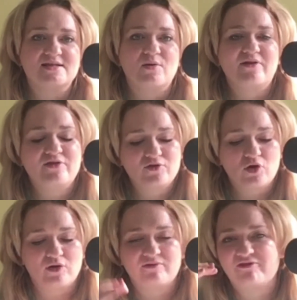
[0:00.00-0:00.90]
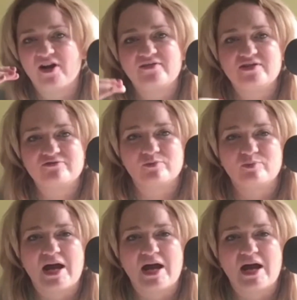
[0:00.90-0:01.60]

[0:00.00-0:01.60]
So if you've got 5 different